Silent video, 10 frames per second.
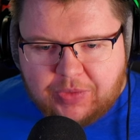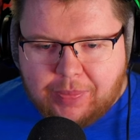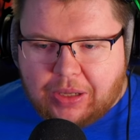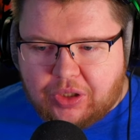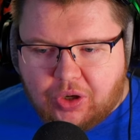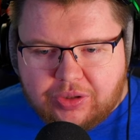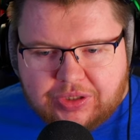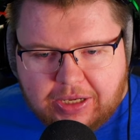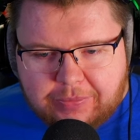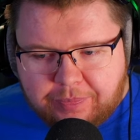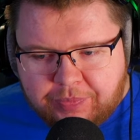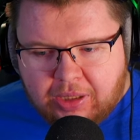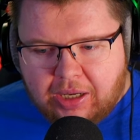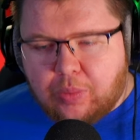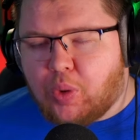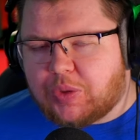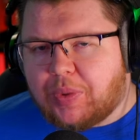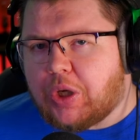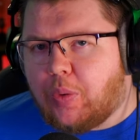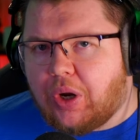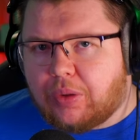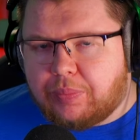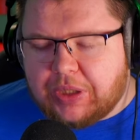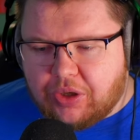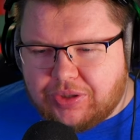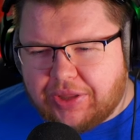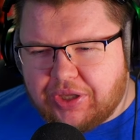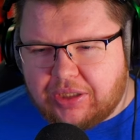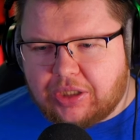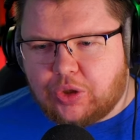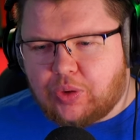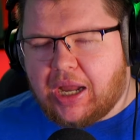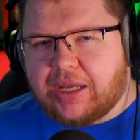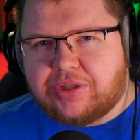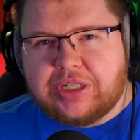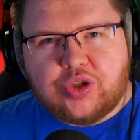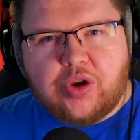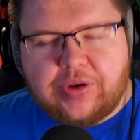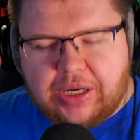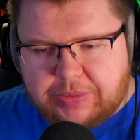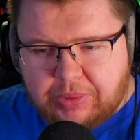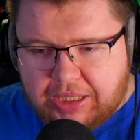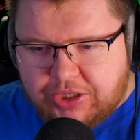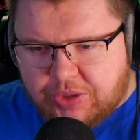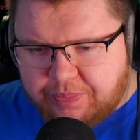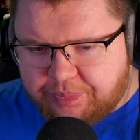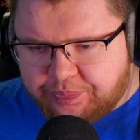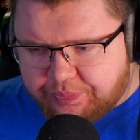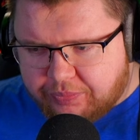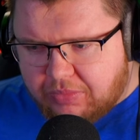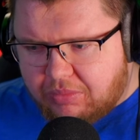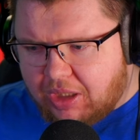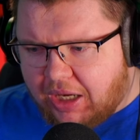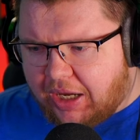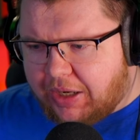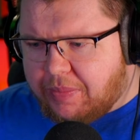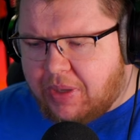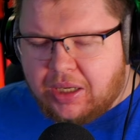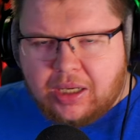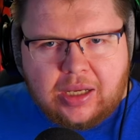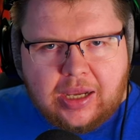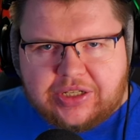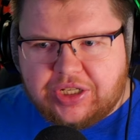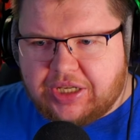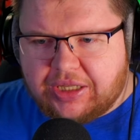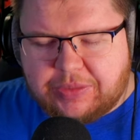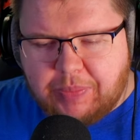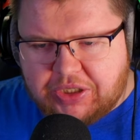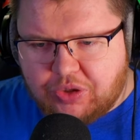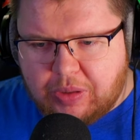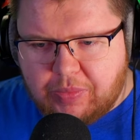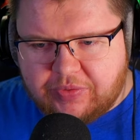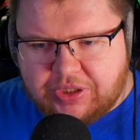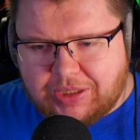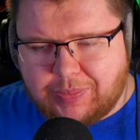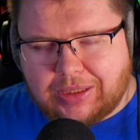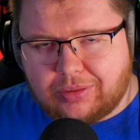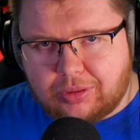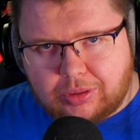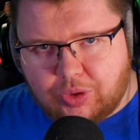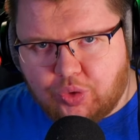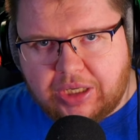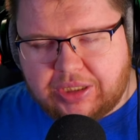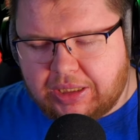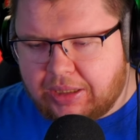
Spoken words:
about the content and what's been going on, because I think you guys deserve an explanation. As you can tell, this past 3 months has been crazy